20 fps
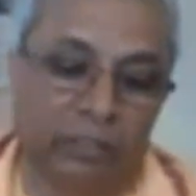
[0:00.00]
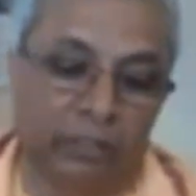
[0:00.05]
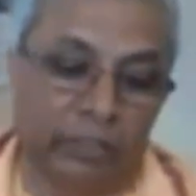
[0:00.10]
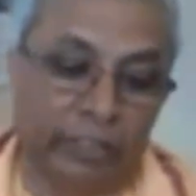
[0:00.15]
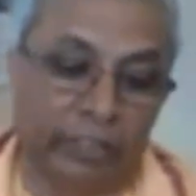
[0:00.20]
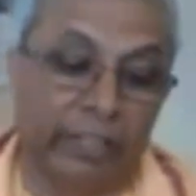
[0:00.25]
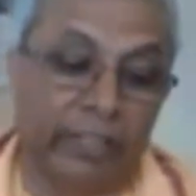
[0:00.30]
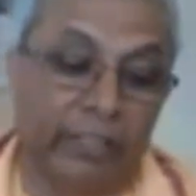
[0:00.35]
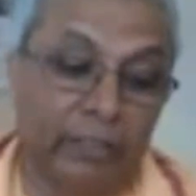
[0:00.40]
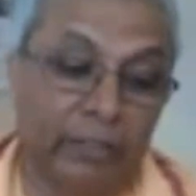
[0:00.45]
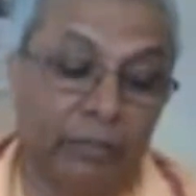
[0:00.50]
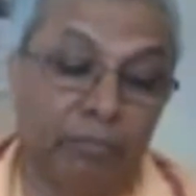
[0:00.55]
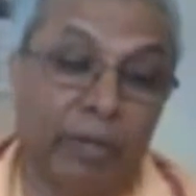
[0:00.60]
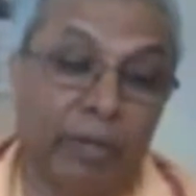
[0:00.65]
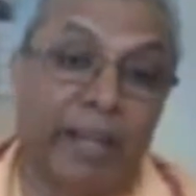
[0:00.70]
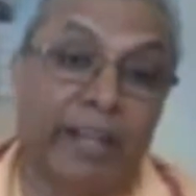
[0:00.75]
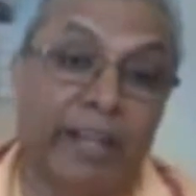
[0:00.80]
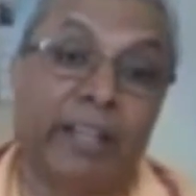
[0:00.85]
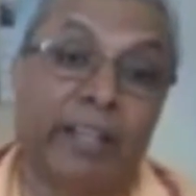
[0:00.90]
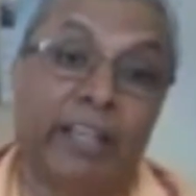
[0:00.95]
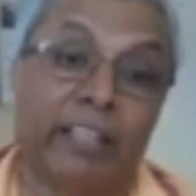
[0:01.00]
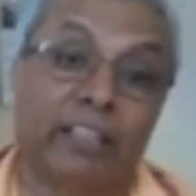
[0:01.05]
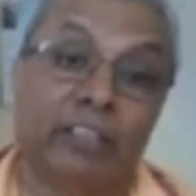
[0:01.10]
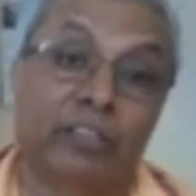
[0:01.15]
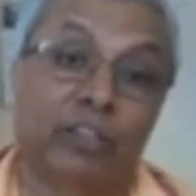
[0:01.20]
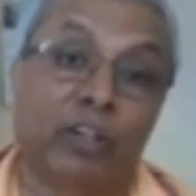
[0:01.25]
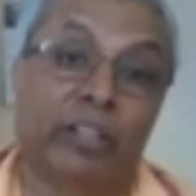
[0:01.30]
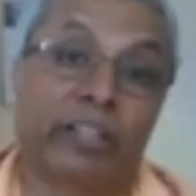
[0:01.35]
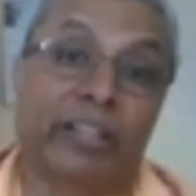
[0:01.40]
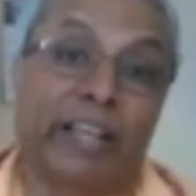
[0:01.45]
Then mind has
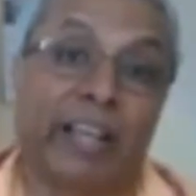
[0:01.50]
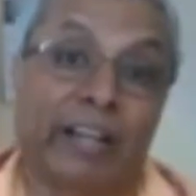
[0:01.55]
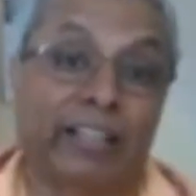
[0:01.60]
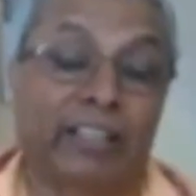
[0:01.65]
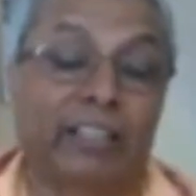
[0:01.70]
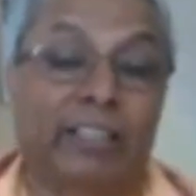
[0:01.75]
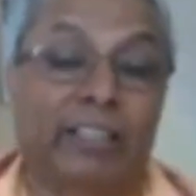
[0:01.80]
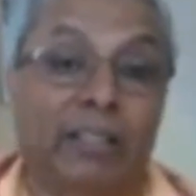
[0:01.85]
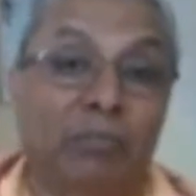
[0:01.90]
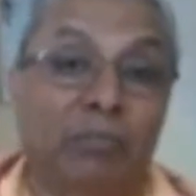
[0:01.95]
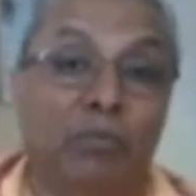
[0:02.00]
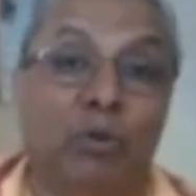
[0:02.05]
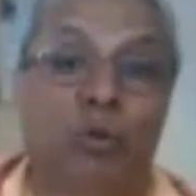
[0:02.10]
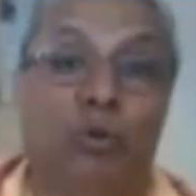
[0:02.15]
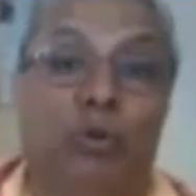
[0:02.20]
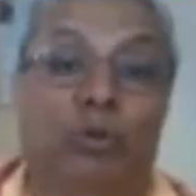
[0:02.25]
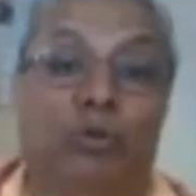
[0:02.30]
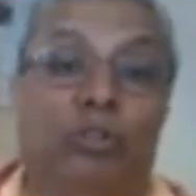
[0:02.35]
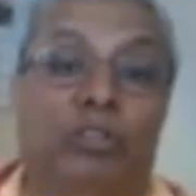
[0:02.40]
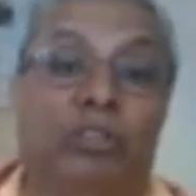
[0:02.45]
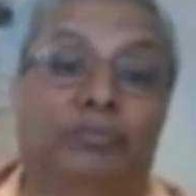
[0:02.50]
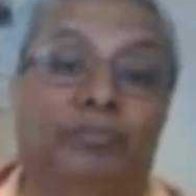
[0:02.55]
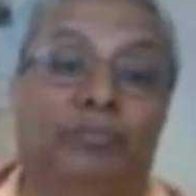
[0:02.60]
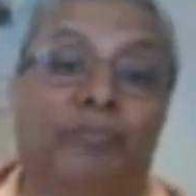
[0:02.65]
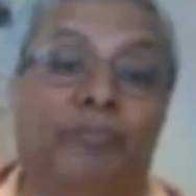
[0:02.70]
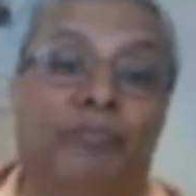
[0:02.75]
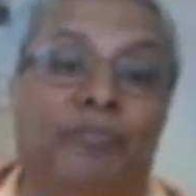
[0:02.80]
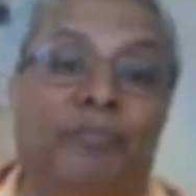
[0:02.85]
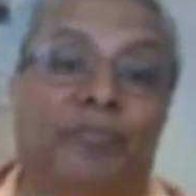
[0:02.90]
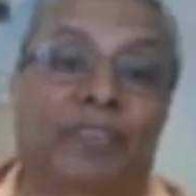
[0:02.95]
got another mode,
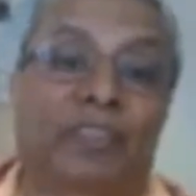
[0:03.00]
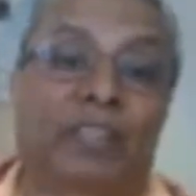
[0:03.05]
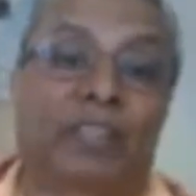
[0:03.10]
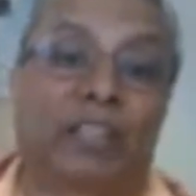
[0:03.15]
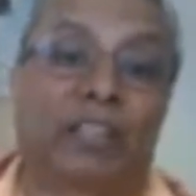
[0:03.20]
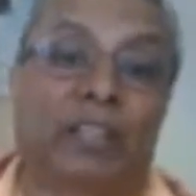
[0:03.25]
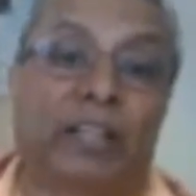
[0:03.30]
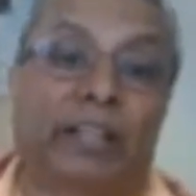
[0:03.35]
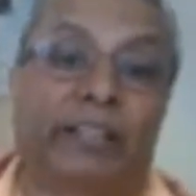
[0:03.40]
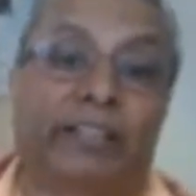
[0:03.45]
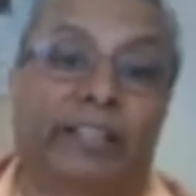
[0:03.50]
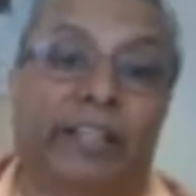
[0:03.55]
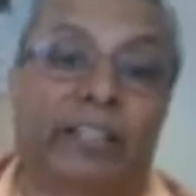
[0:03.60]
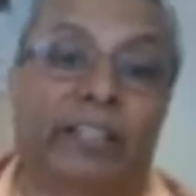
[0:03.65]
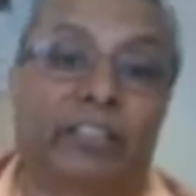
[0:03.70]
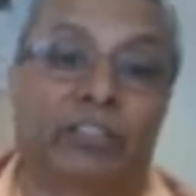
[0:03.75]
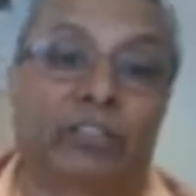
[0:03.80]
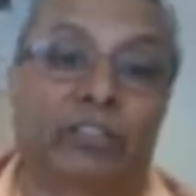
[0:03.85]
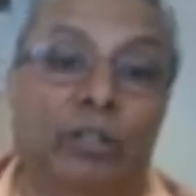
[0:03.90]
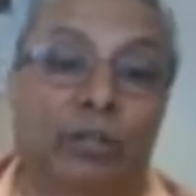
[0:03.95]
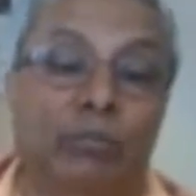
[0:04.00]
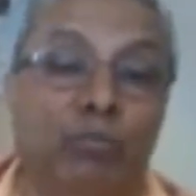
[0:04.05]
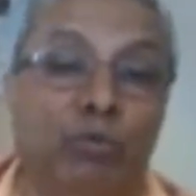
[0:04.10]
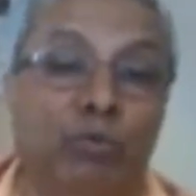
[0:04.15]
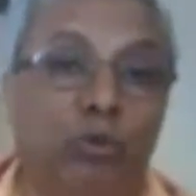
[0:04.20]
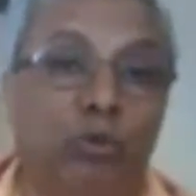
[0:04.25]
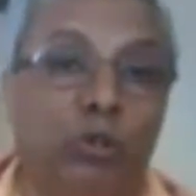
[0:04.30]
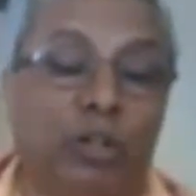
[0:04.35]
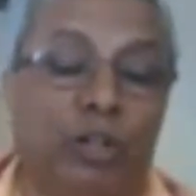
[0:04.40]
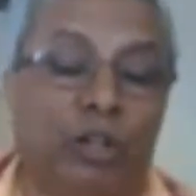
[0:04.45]
and that is called
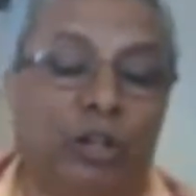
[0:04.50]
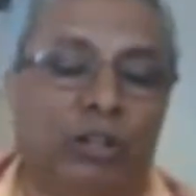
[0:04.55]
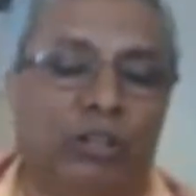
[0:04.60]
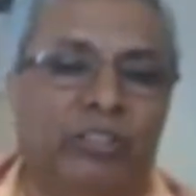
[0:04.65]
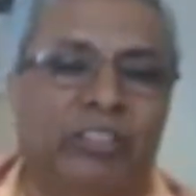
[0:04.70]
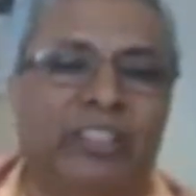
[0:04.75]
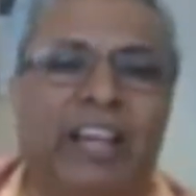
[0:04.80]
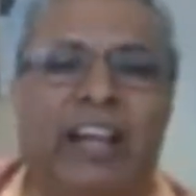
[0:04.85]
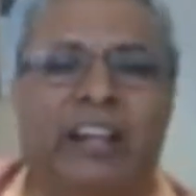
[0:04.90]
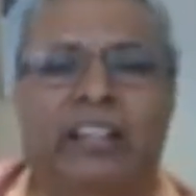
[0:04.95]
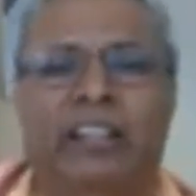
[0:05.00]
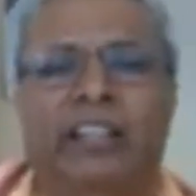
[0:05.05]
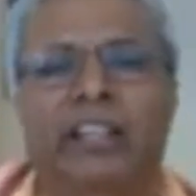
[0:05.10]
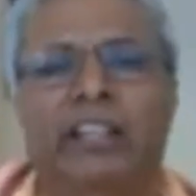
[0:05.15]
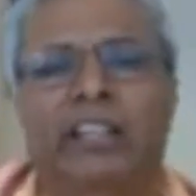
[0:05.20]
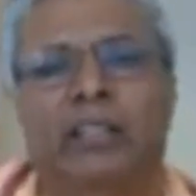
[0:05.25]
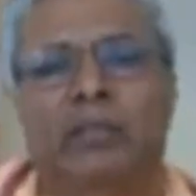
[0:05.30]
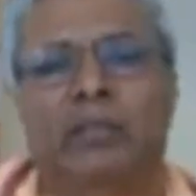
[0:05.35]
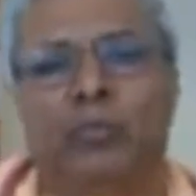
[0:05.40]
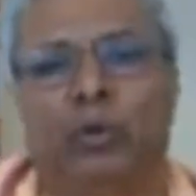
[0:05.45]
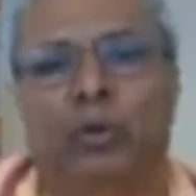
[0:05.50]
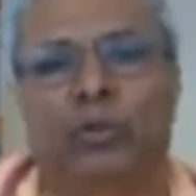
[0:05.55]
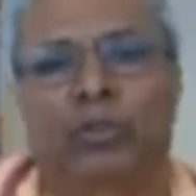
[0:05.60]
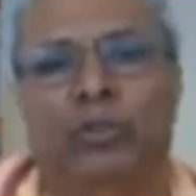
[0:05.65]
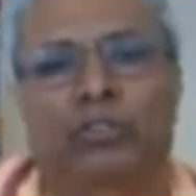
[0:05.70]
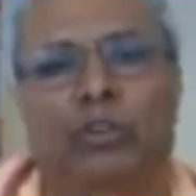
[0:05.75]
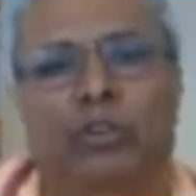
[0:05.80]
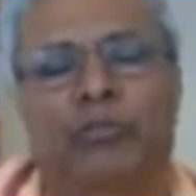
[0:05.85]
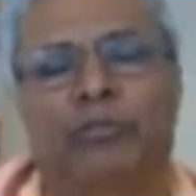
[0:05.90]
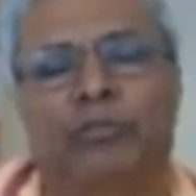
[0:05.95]
mudha, darkening mode.
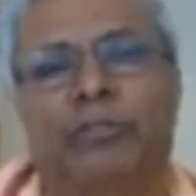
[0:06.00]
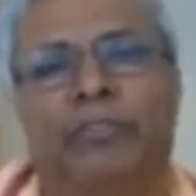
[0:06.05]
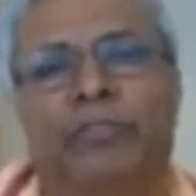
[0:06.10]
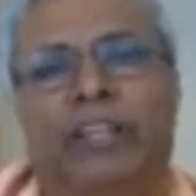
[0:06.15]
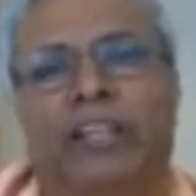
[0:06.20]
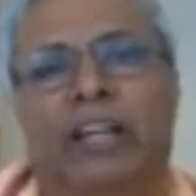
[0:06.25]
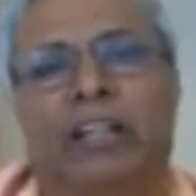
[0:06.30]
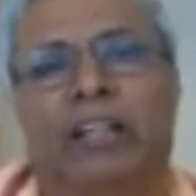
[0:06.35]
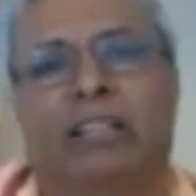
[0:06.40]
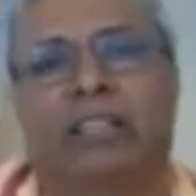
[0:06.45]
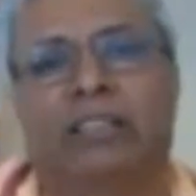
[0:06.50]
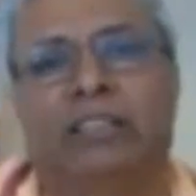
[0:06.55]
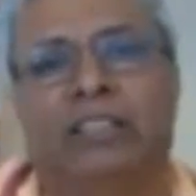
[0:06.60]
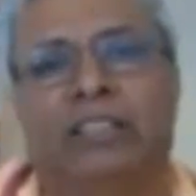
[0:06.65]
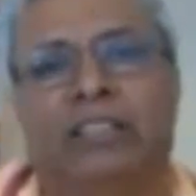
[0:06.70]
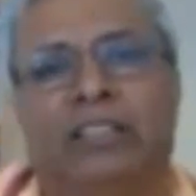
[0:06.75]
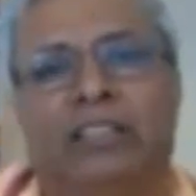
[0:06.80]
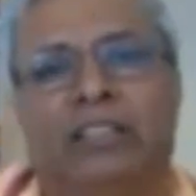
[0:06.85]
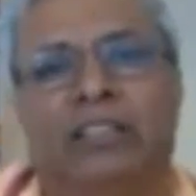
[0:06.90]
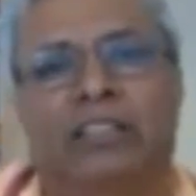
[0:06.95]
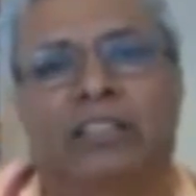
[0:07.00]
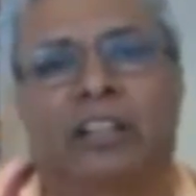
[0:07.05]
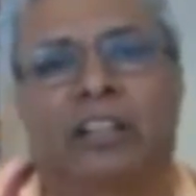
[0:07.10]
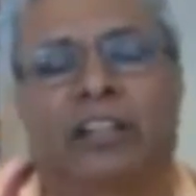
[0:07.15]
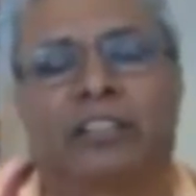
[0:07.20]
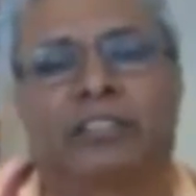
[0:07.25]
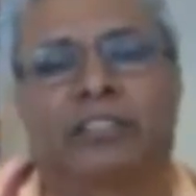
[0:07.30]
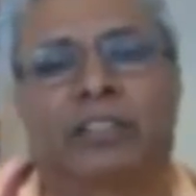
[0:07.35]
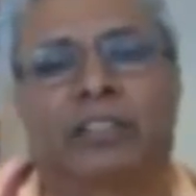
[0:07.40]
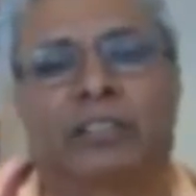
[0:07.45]
So Vivekananda
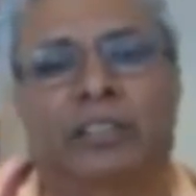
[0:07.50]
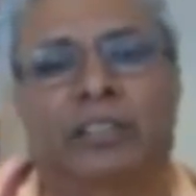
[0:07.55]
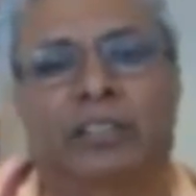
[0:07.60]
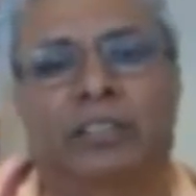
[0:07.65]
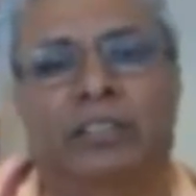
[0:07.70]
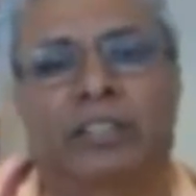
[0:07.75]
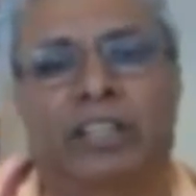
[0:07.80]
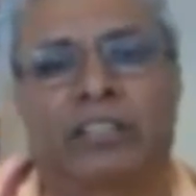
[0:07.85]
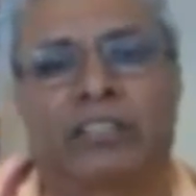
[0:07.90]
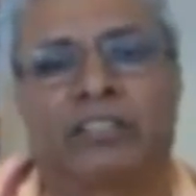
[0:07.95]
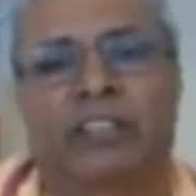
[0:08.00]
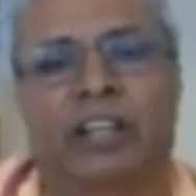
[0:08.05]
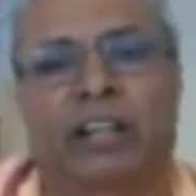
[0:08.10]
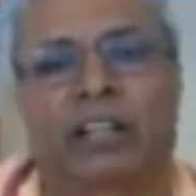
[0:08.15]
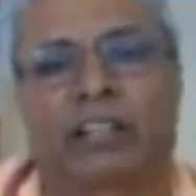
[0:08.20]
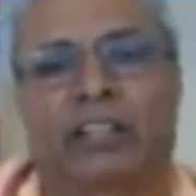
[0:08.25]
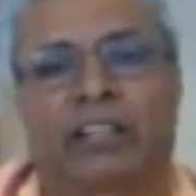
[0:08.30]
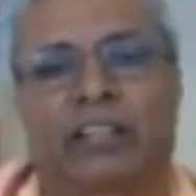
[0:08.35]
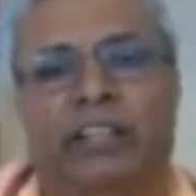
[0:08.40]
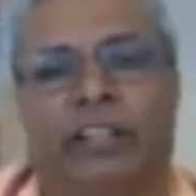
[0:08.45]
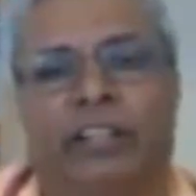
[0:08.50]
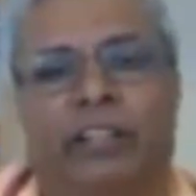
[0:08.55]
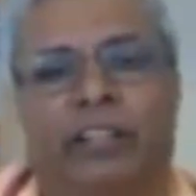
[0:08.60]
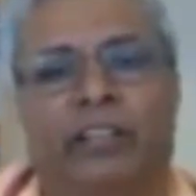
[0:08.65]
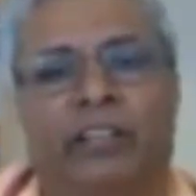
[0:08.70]
translated it as darkening.